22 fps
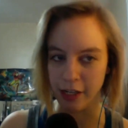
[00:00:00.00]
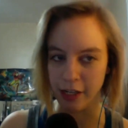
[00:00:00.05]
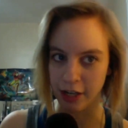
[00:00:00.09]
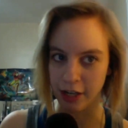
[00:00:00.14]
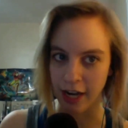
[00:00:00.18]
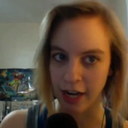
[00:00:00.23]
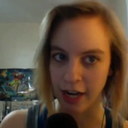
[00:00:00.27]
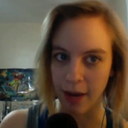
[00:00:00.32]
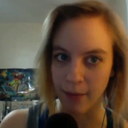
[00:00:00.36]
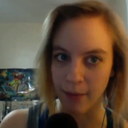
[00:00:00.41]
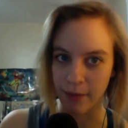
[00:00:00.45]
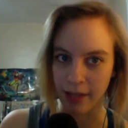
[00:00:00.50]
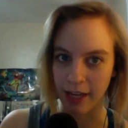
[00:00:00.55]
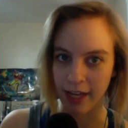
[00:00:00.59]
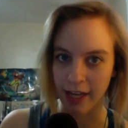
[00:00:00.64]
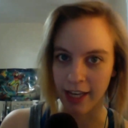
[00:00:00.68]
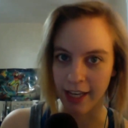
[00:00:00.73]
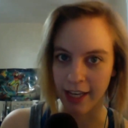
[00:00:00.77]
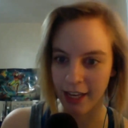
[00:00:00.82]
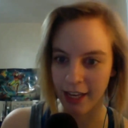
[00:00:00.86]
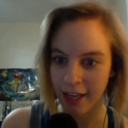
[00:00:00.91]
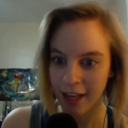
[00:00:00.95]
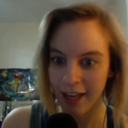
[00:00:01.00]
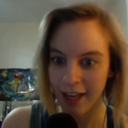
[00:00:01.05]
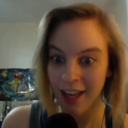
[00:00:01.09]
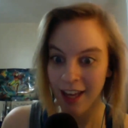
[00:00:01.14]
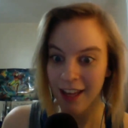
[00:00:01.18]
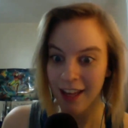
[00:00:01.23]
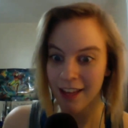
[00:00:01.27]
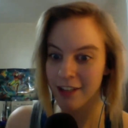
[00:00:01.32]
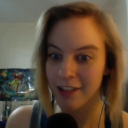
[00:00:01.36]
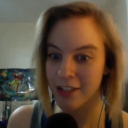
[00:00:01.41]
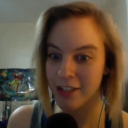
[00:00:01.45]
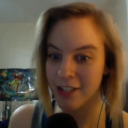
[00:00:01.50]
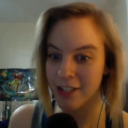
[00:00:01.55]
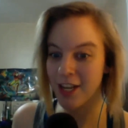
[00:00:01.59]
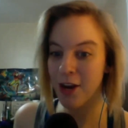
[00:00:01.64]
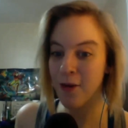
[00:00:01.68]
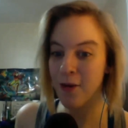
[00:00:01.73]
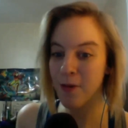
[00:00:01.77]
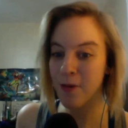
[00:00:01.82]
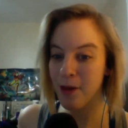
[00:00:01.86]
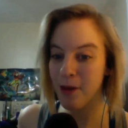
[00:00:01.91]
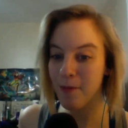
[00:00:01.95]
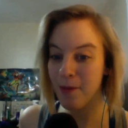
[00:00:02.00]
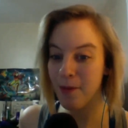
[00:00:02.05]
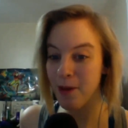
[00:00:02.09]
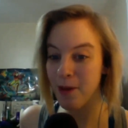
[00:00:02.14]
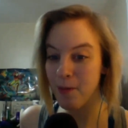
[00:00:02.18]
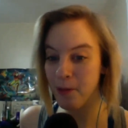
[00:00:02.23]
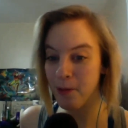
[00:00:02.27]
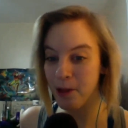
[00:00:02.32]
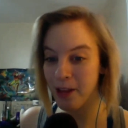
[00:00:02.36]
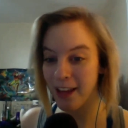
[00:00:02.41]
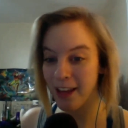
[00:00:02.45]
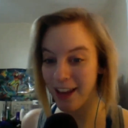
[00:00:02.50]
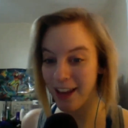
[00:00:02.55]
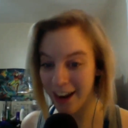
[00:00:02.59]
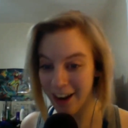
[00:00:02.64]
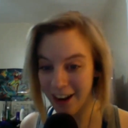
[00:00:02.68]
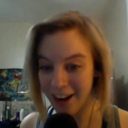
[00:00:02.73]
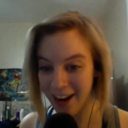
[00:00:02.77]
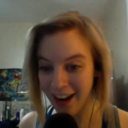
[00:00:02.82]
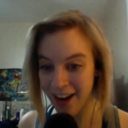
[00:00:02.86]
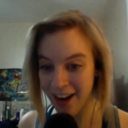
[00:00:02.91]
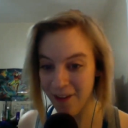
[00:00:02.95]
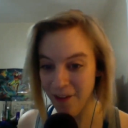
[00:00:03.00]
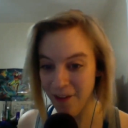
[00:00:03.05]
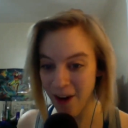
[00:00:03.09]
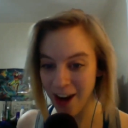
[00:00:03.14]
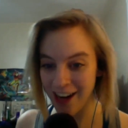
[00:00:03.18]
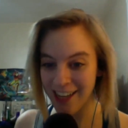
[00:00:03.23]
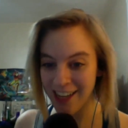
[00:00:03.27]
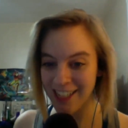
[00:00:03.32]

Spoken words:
I'm like, "There's too many people here, and I want to